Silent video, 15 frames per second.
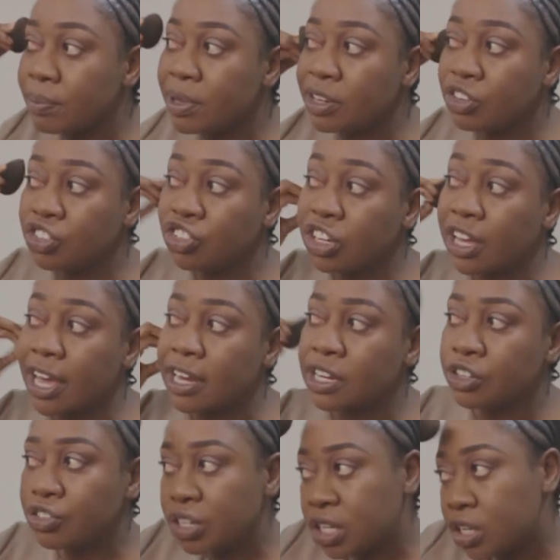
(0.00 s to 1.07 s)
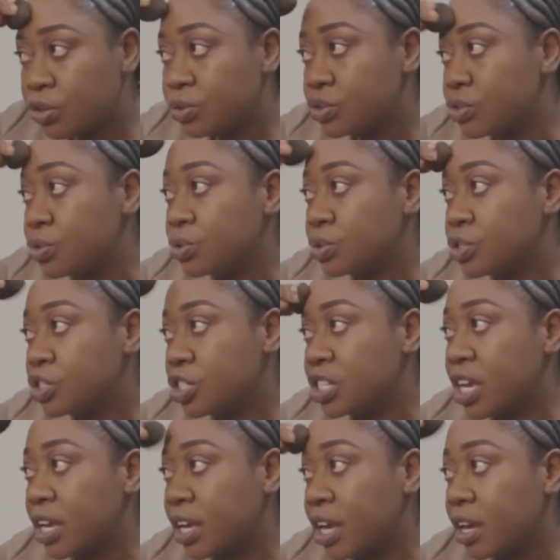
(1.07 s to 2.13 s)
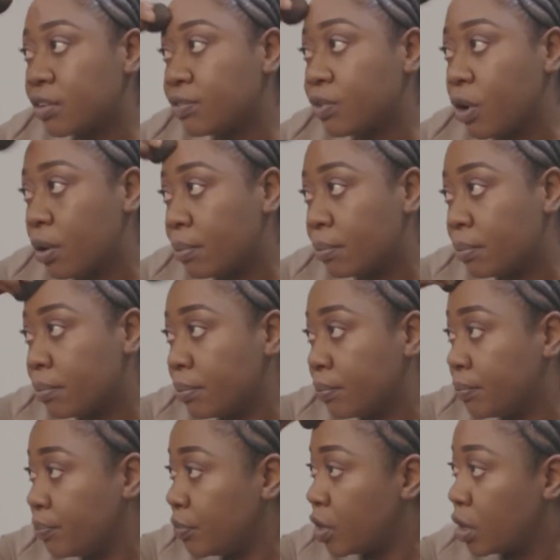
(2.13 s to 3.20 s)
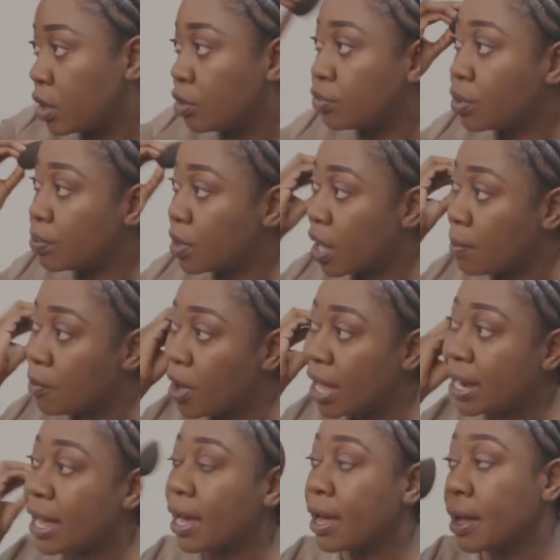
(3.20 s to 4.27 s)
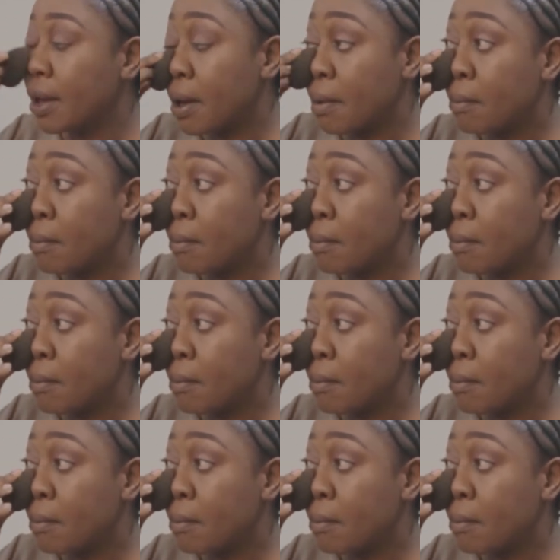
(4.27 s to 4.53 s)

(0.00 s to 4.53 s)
Urban Chic, I literally used to use Chitenge from Kamwala.